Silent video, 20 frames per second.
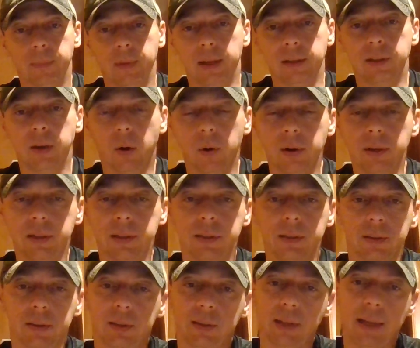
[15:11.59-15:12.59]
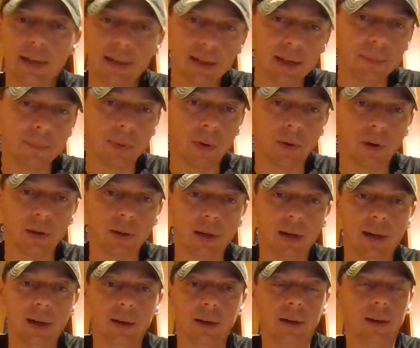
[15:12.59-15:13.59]
it's hard to sneak up on a
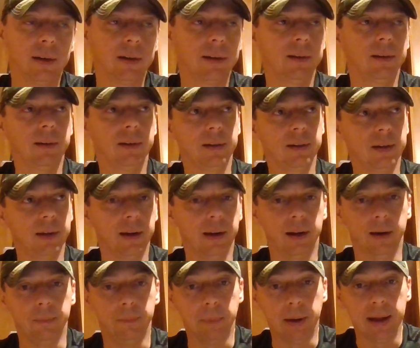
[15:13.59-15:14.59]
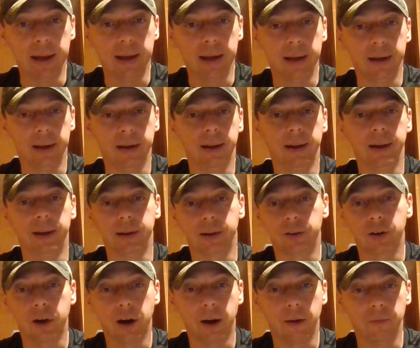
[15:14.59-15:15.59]
deer in a bed in a
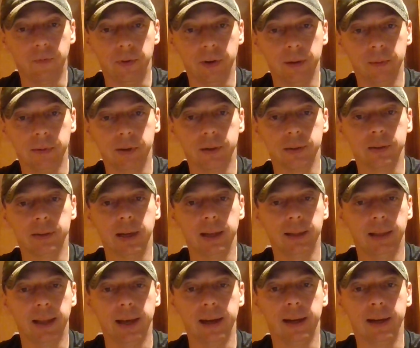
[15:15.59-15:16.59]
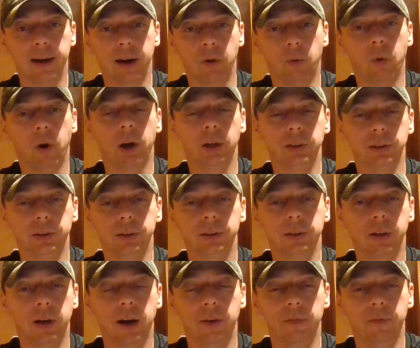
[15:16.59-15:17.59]
crop field because they lay in there watching the
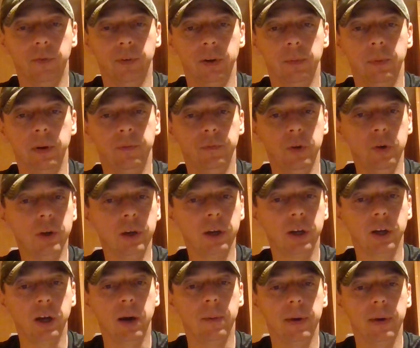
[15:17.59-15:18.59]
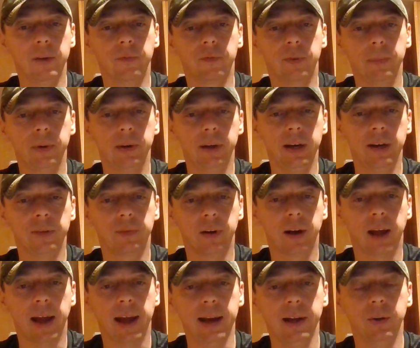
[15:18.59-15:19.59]
crop field. But if you can come in from a
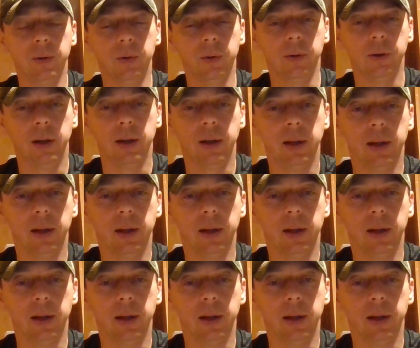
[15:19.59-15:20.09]
different angle